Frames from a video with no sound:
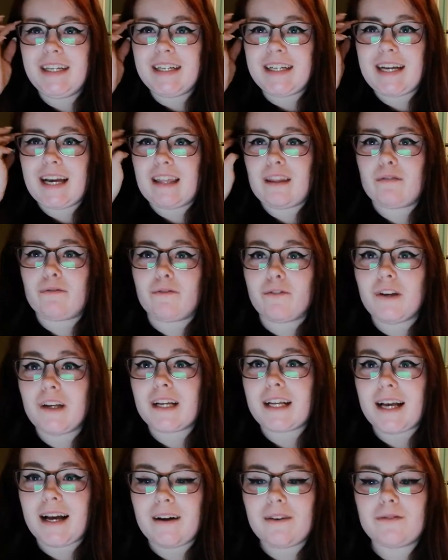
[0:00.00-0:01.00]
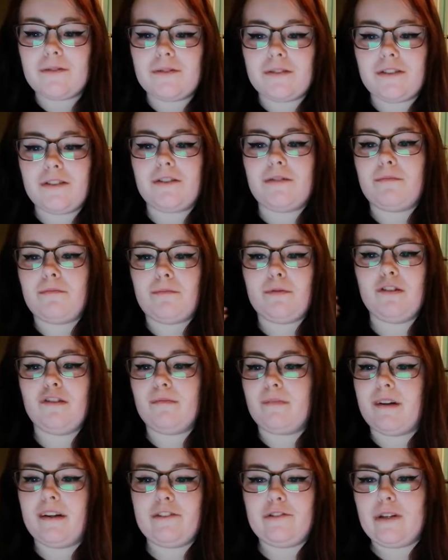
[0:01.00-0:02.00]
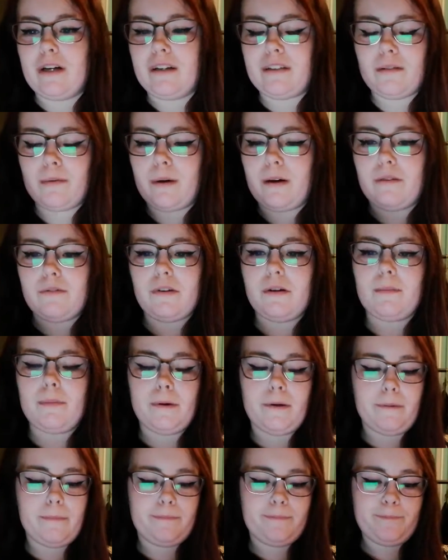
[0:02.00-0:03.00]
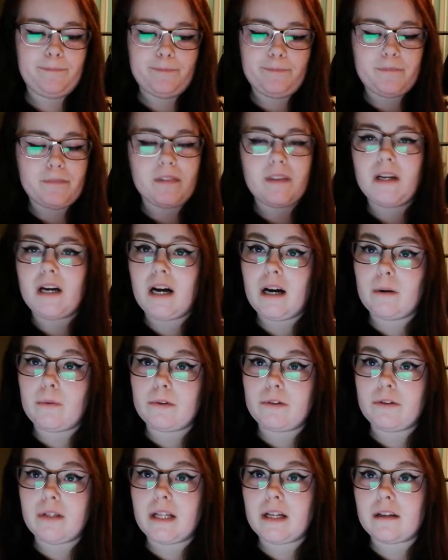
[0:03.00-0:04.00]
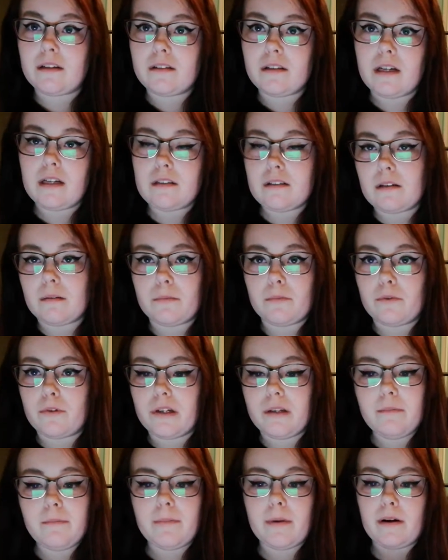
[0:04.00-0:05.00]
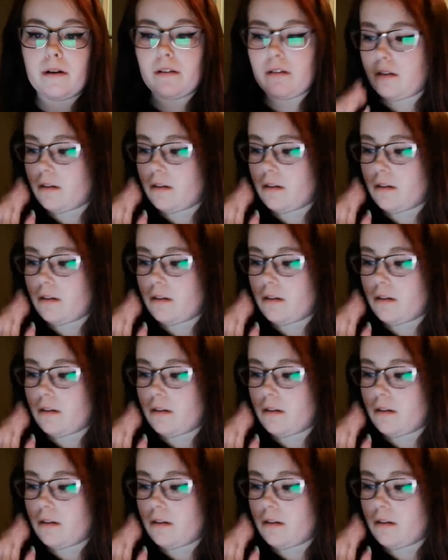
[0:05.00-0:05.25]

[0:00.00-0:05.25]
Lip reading: get the full account to prove my address, whatever, but I will do that at some point. But